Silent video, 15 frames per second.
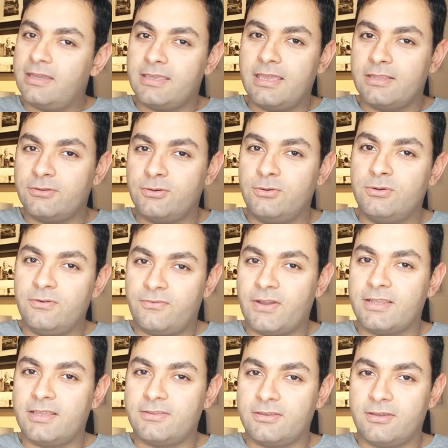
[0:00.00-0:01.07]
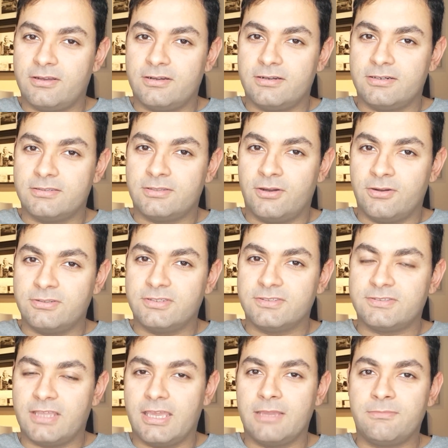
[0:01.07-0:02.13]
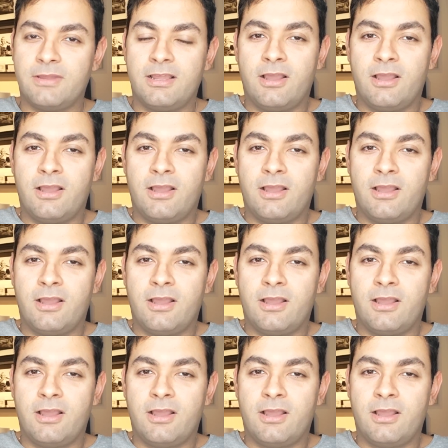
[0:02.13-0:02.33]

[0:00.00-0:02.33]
Again, Google, find out the owner's name.